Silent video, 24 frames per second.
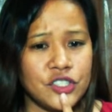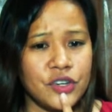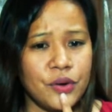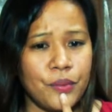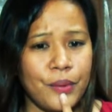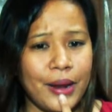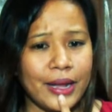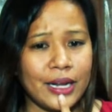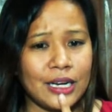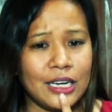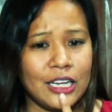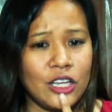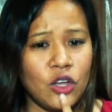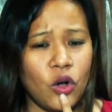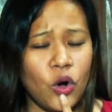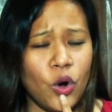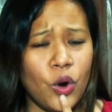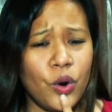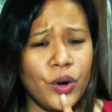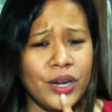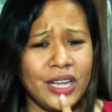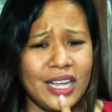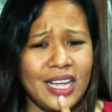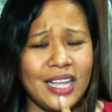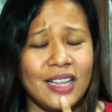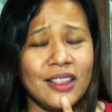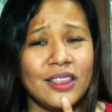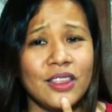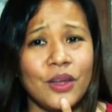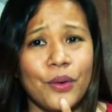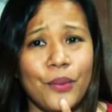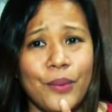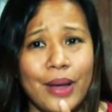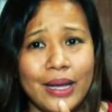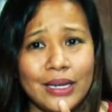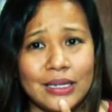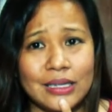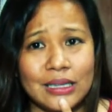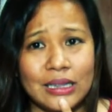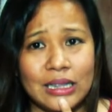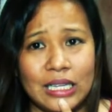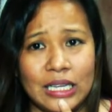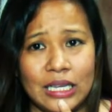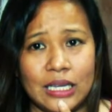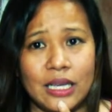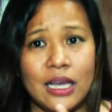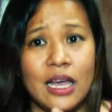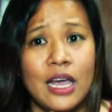directly or
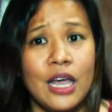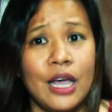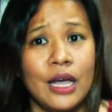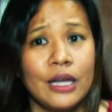indirectly.